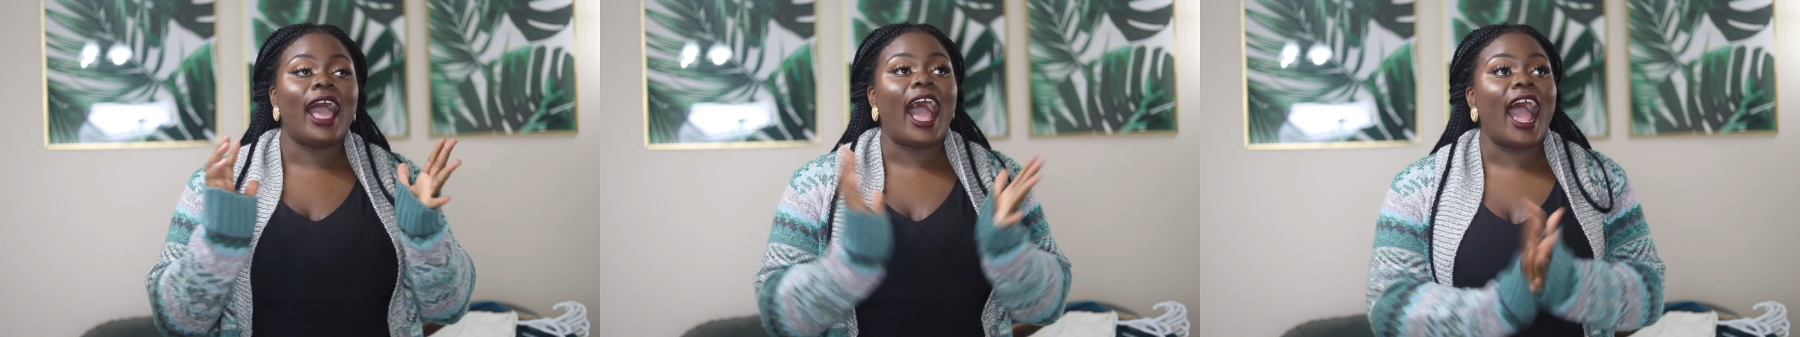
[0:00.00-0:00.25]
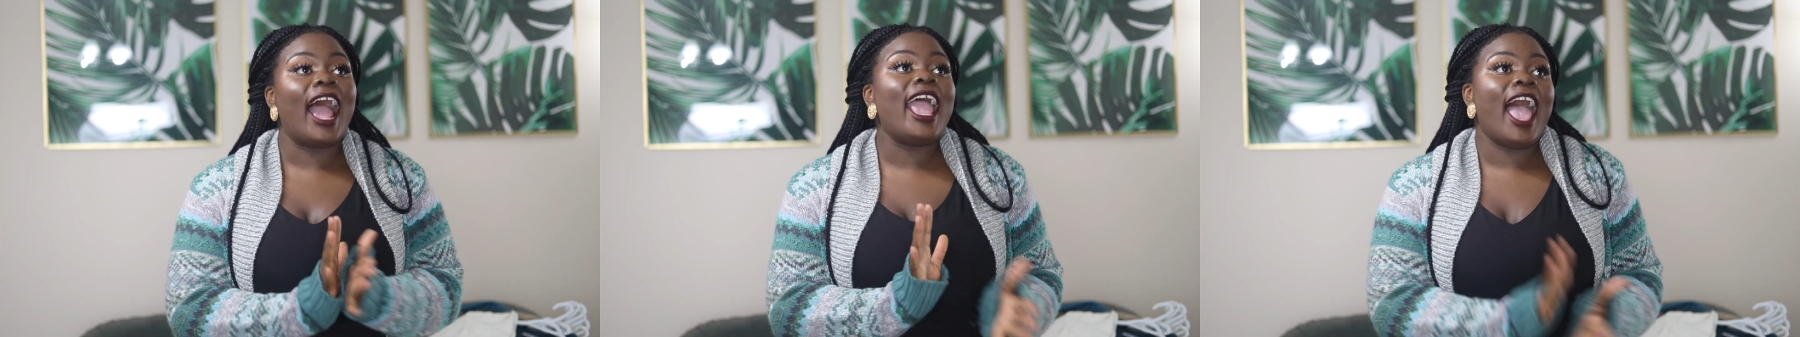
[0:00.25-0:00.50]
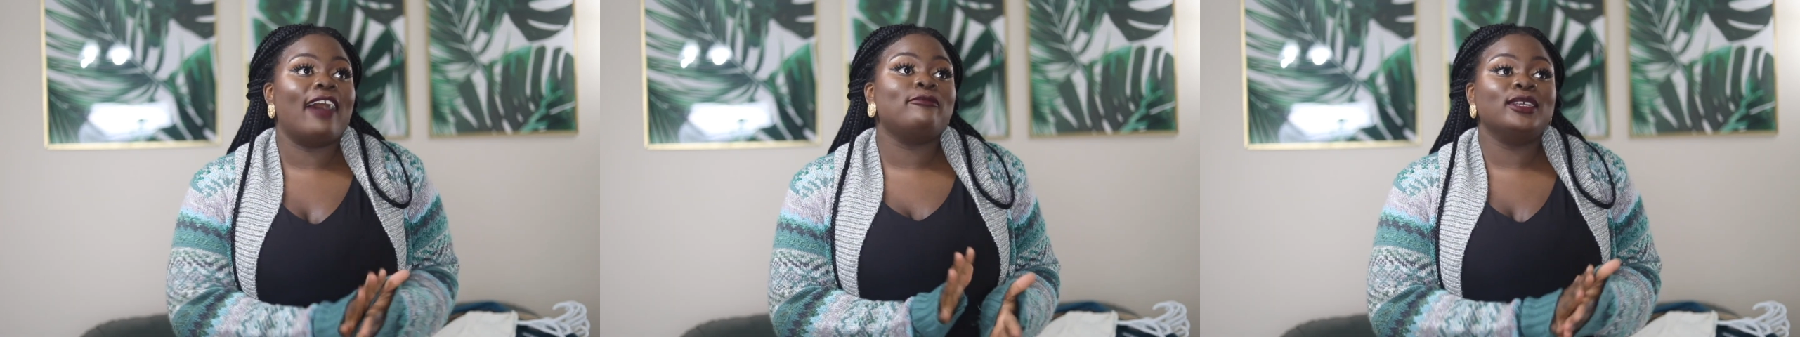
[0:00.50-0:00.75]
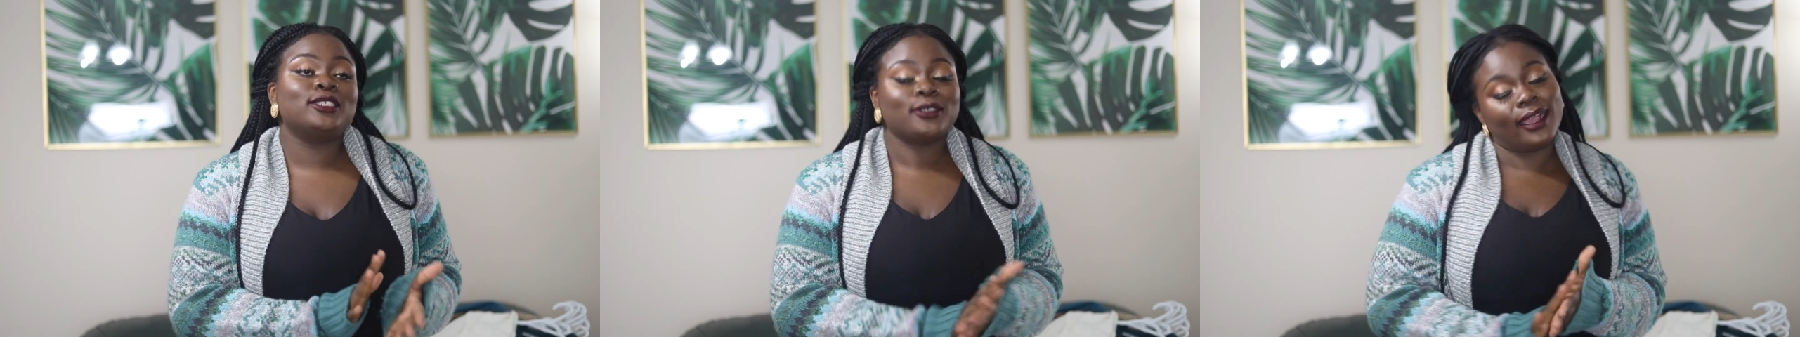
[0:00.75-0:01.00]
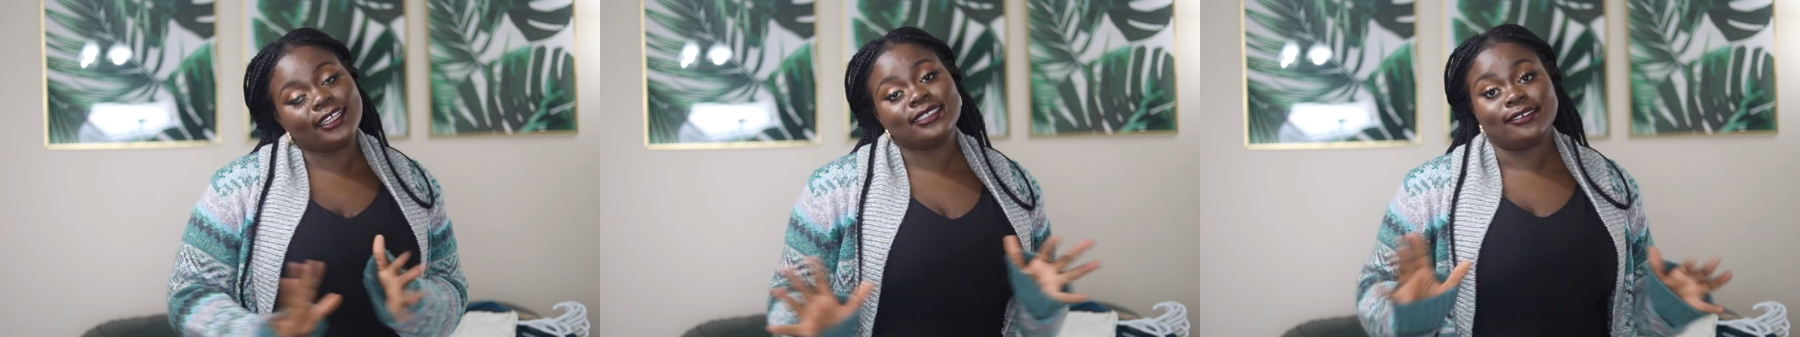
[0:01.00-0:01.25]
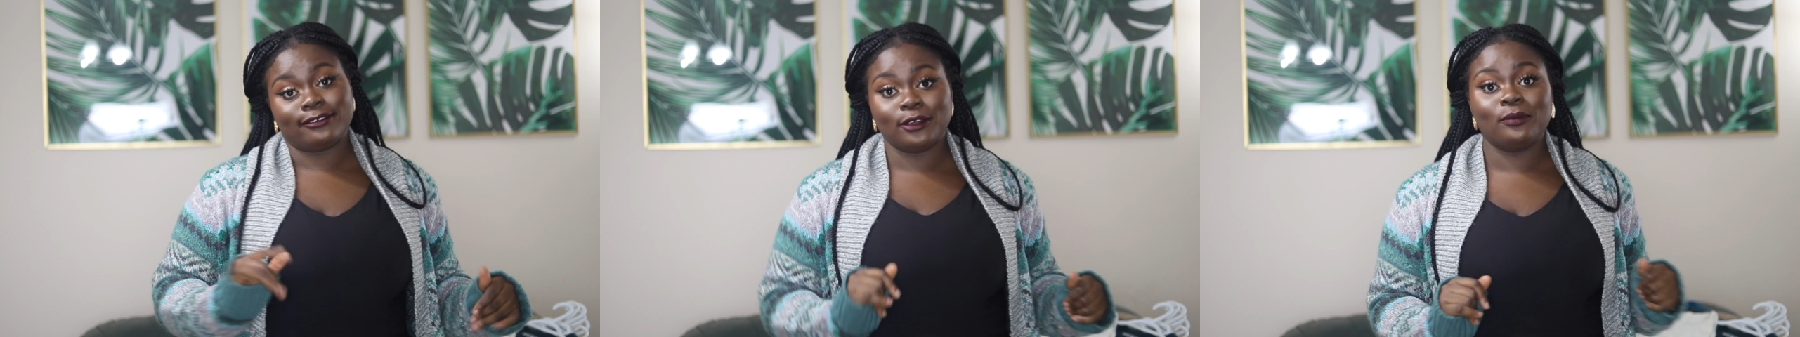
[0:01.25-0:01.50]
I have been trying
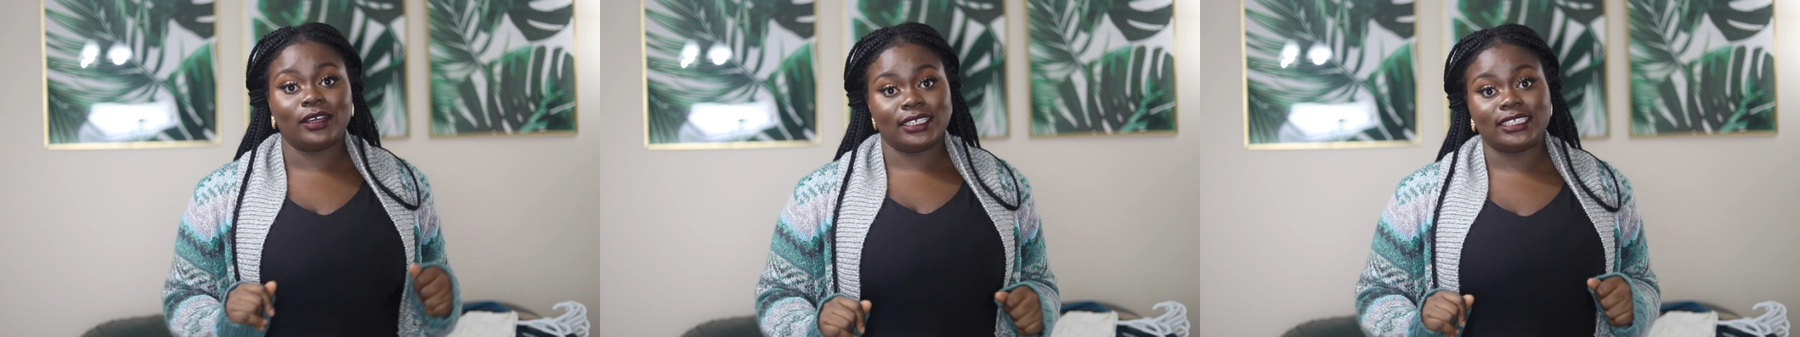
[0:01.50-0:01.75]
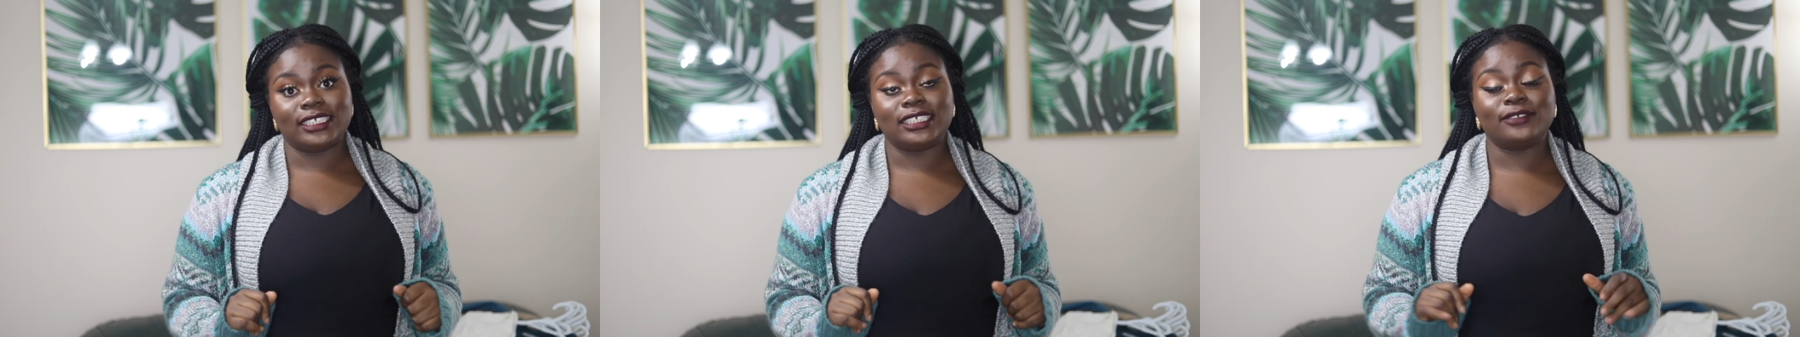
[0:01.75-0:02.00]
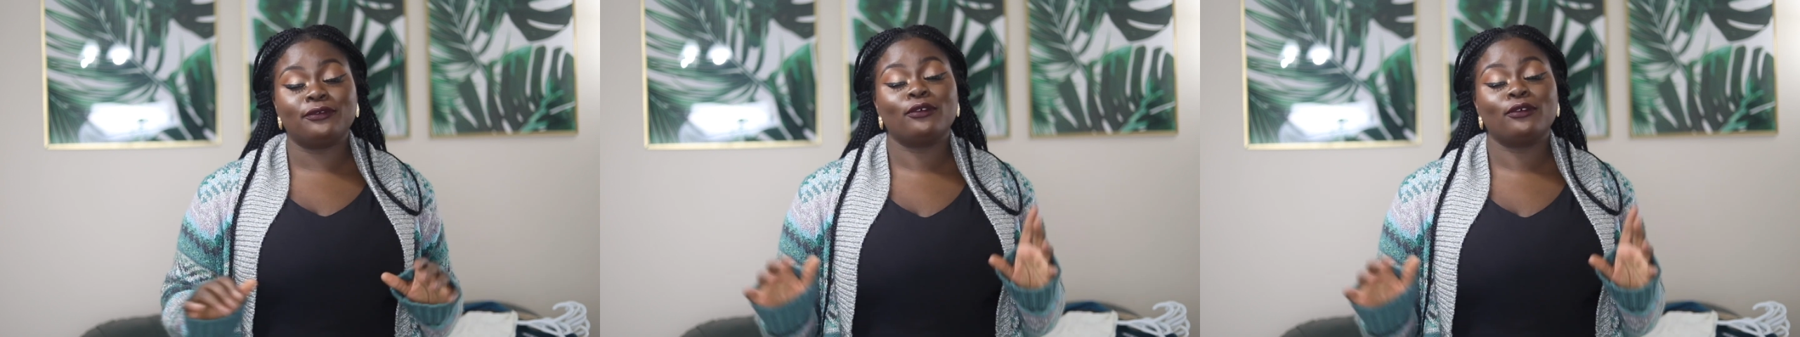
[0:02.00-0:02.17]
to film one of these